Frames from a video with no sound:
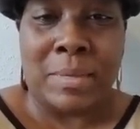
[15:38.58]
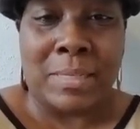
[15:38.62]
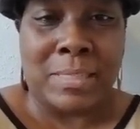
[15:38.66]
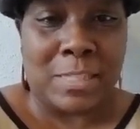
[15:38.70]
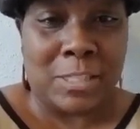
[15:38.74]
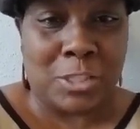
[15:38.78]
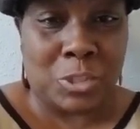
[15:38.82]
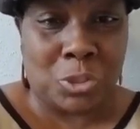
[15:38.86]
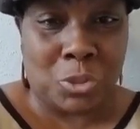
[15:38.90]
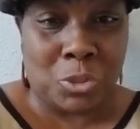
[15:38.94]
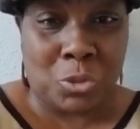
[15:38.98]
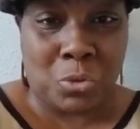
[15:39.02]

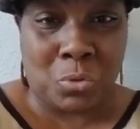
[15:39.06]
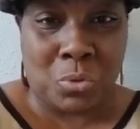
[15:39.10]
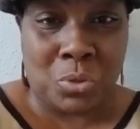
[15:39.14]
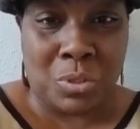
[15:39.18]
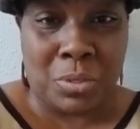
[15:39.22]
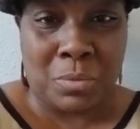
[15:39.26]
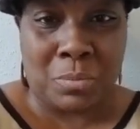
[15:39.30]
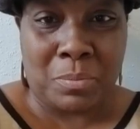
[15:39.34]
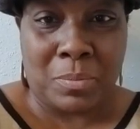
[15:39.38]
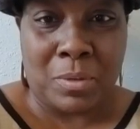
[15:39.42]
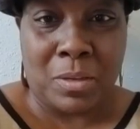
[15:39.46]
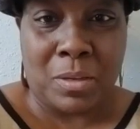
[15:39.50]
business
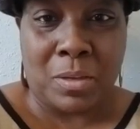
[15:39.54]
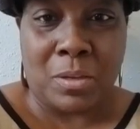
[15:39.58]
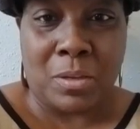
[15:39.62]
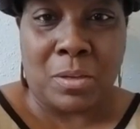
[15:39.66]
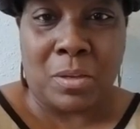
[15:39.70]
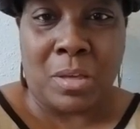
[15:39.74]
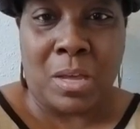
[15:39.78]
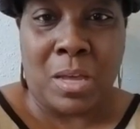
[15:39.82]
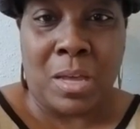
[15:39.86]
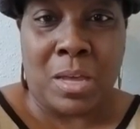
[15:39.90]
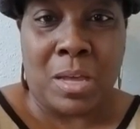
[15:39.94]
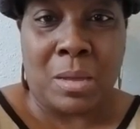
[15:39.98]
trip,
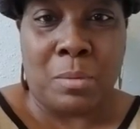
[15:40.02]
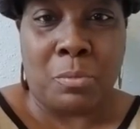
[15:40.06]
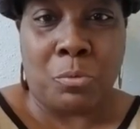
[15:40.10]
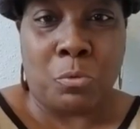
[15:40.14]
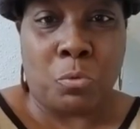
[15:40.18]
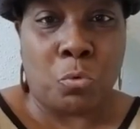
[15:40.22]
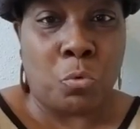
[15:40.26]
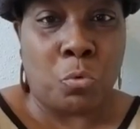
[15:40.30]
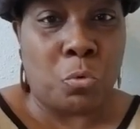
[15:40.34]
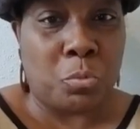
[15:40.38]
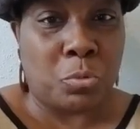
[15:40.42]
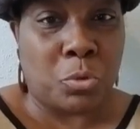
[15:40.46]

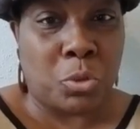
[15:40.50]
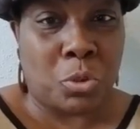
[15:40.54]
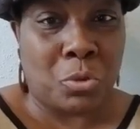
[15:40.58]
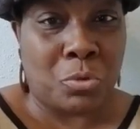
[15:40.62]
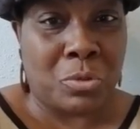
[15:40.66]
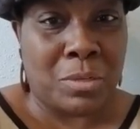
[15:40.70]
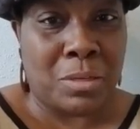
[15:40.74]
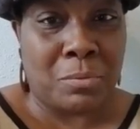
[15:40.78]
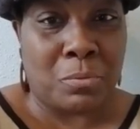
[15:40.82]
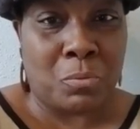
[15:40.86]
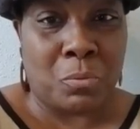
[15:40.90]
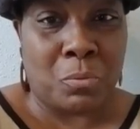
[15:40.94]
group
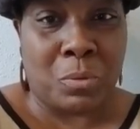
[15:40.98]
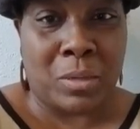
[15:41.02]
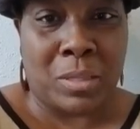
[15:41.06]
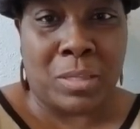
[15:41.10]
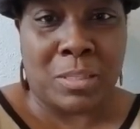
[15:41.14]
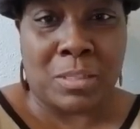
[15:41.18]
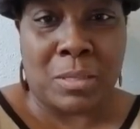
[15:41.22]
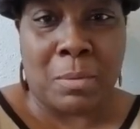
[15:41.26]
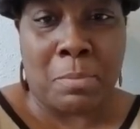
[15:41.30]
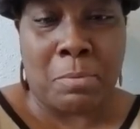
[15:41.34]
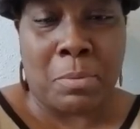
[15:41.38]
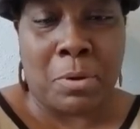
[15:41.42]
trip,
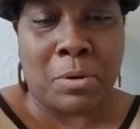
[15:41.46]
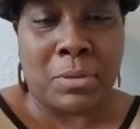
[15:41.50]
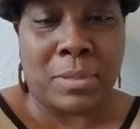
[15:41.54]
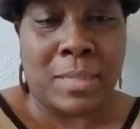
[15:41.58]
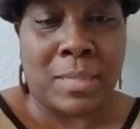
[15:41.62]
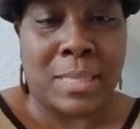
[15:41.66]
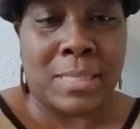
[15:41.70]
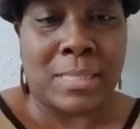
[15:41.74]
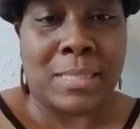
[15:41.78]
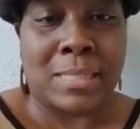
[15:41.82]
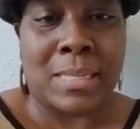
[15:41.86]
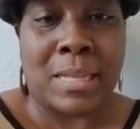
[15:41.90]
whether it's a
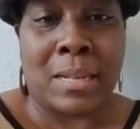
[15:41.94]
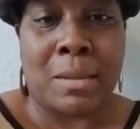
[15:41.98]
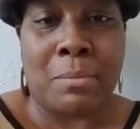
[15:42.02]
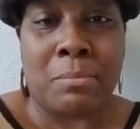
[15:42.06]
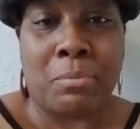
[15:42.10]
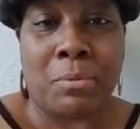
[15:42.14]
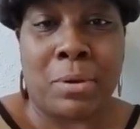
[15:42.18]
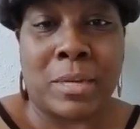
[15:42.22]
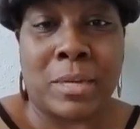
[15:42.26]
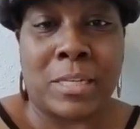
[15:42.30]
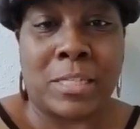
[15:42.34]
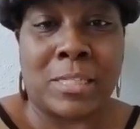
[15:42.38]
birthday
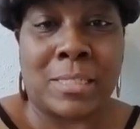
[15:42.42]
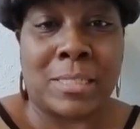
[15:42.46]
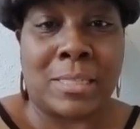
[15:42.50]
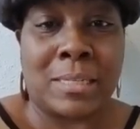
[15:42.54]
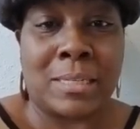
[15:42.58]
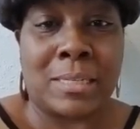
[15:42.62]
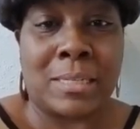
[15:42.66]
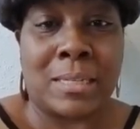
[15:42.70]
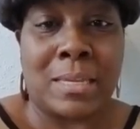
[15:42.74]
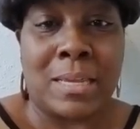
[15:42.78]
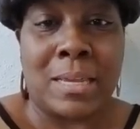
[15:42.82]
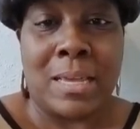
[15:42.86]

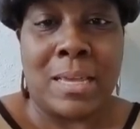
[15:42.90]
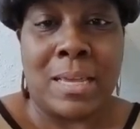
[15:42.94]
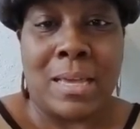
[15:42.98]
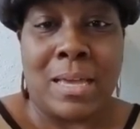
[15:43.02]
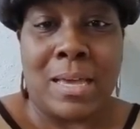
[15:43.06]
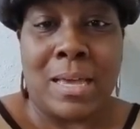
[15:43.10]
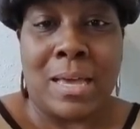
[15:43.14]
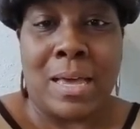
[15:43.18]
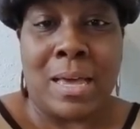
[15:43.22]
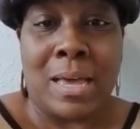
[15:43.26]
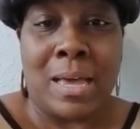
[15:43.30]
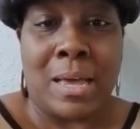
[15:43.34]
celebration,
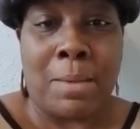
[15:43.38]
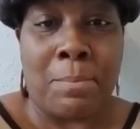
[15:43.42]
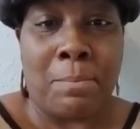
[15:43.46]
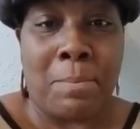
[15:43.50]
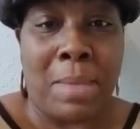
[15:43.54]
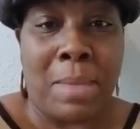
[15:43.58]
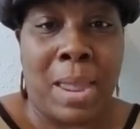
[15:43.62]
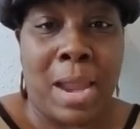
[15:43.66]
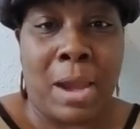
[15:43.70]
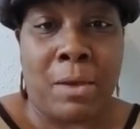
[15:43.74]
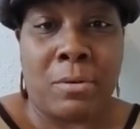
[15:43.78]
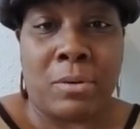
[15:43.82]

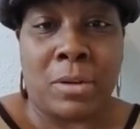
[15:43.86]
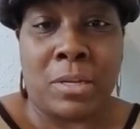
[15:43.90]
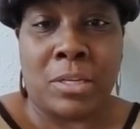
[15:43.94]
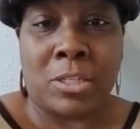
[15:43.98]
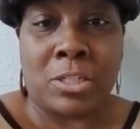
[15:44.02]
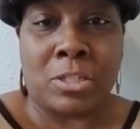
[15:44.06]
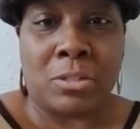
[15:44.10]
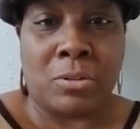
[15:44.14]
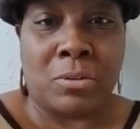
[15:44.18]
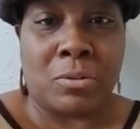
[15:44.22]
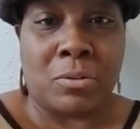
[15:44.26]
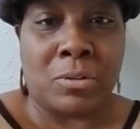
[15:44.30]

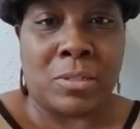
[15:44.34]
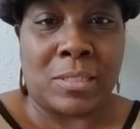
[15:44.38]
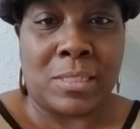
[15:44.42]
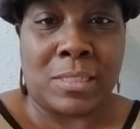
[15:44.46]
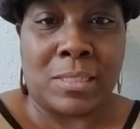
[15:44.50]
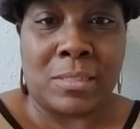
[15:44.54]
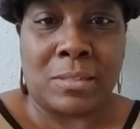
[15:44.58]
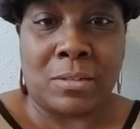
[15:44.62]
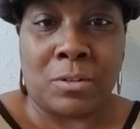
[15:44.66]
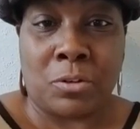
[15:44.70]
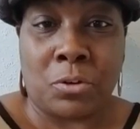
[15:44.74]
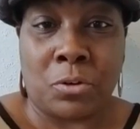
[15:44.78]
marriage, or
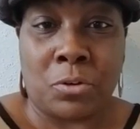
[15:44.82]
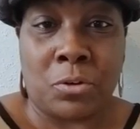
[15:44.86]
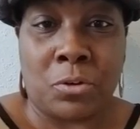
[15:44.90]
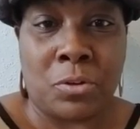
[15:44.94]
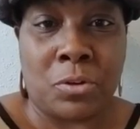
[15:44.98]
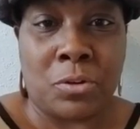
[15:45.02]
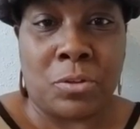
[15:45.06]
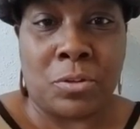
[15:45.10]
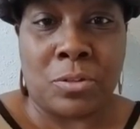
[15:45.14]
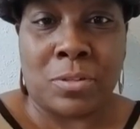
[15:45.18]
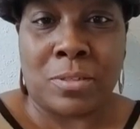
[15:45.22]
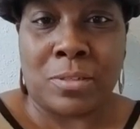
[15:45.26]

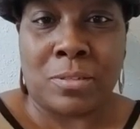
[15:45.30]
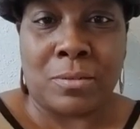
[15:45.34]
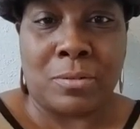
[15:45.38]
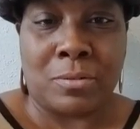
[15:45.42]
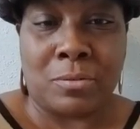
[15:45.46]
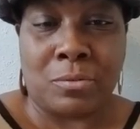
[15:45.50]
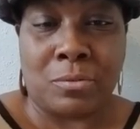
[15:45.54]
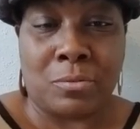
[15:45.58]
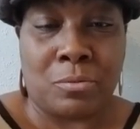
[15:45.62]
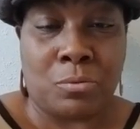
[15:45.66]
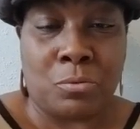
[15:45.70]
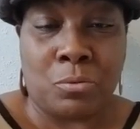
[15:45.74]

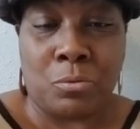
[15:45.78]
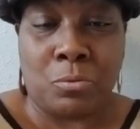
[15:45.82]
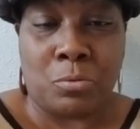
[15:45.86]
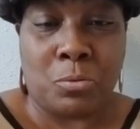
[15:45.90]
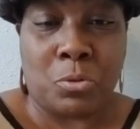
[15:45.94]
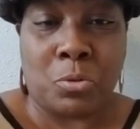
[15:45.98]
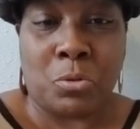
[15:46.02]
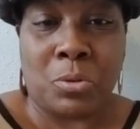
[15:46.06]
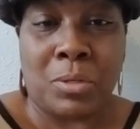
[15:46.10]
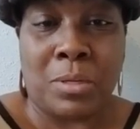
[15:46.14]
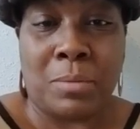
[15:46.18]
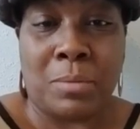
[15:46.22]
girls
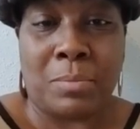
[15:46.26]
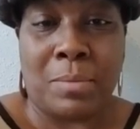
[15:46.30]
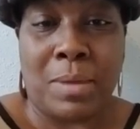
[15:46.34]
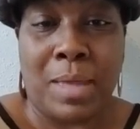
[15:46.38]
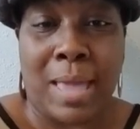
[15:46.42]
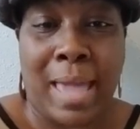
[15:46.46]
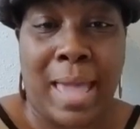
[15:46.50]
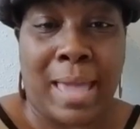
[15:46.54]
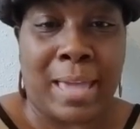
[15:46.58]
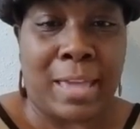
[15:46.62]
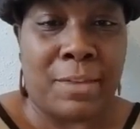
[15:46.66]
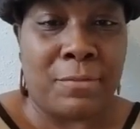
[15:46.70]
group trip,
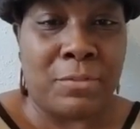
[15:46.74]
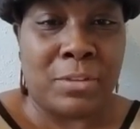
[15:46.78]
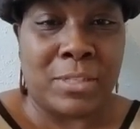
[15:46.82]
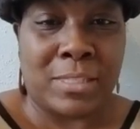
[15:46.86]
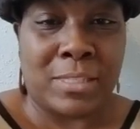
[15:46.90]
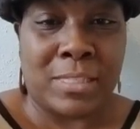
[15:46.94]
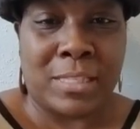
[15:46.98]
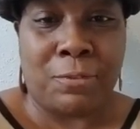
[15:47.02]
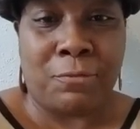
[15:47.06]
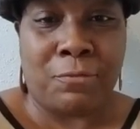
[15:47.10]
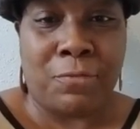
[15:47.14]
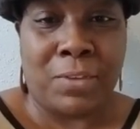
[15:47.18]
however
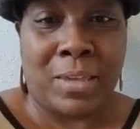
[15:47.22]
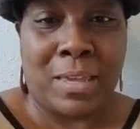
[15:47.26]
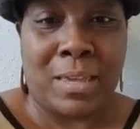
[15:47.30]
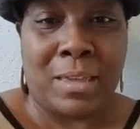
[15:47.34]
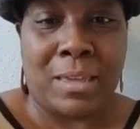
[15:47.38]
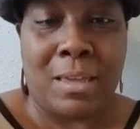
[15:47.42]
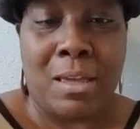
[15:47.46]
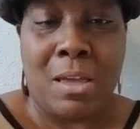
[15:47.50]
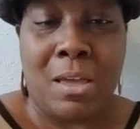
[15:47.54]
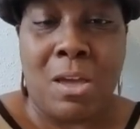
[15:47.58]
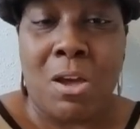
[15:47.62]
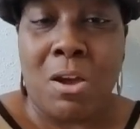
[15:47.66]
you see
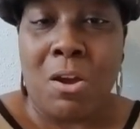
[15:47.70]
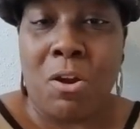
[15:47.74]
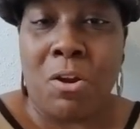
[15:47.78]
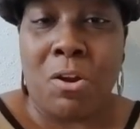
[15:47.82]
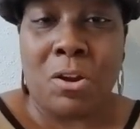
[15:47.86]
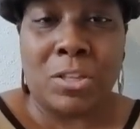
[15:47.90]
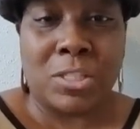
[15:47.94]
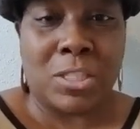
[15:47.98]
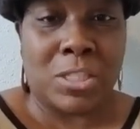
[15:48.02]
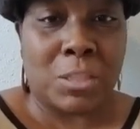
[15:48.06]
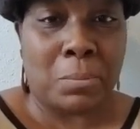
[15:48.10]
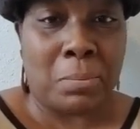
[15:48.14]
fit,
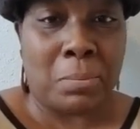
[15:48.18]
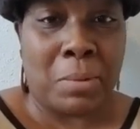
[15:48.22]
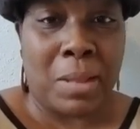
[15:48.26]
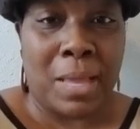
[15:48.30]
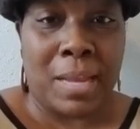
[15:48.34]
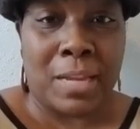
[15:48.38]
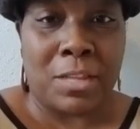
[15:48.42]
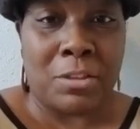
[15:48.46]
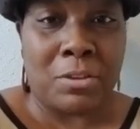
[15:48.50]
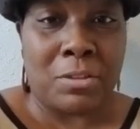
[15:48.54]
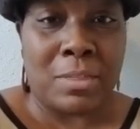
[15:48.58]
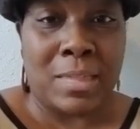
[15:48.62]
or just
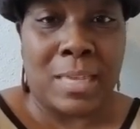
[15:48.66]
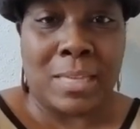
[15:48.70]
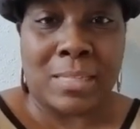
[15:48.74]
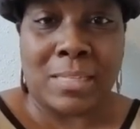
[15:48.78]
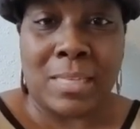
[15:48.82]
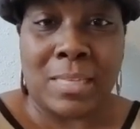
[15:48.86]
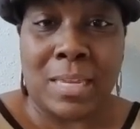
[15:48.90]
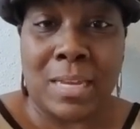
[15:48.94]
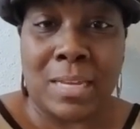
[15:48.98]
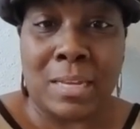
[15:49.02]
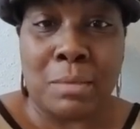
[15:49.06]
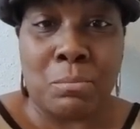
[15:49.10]
planning your
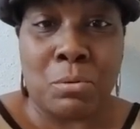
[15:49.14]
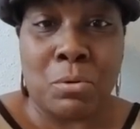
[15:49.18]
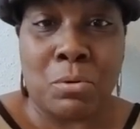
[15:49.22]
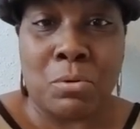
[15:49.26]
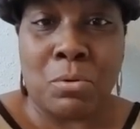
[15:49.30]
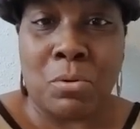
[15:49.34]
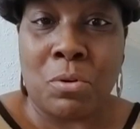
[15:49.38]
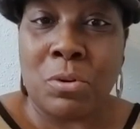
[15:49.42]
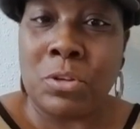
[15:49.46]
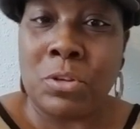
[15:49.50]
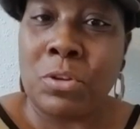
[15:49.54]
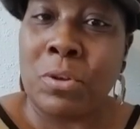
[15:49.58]
next
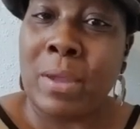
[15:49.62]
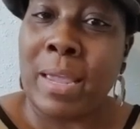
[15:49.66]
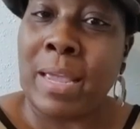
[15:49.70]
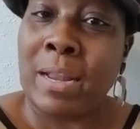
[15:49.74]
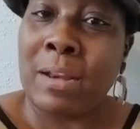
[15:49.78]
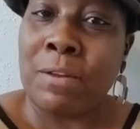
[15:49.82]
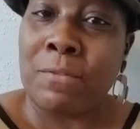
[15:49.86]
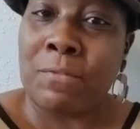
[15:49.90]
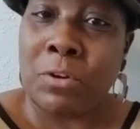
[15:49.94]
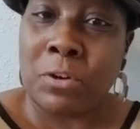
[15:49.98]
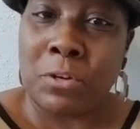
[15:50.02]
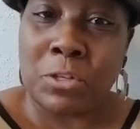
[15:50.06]
honeymoon or
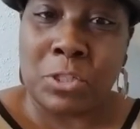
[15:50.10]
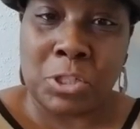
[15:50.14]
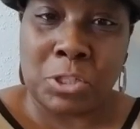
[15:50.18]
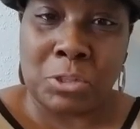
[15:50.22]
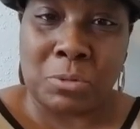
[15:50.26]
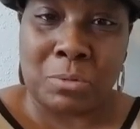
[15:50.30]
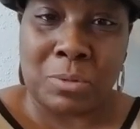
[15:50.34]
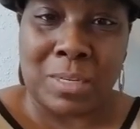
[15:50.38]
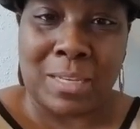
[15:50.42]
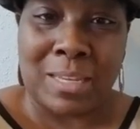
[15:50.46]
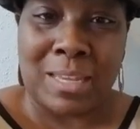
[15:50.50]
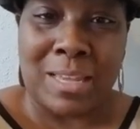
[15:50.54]
your
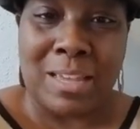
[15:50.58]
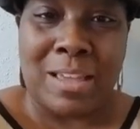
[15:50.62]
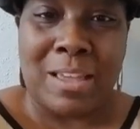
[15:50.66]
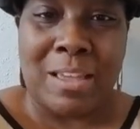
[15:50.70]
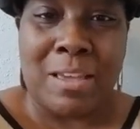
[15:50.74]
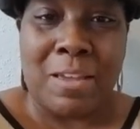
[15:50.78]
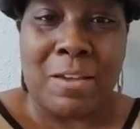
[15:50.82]
anniversary.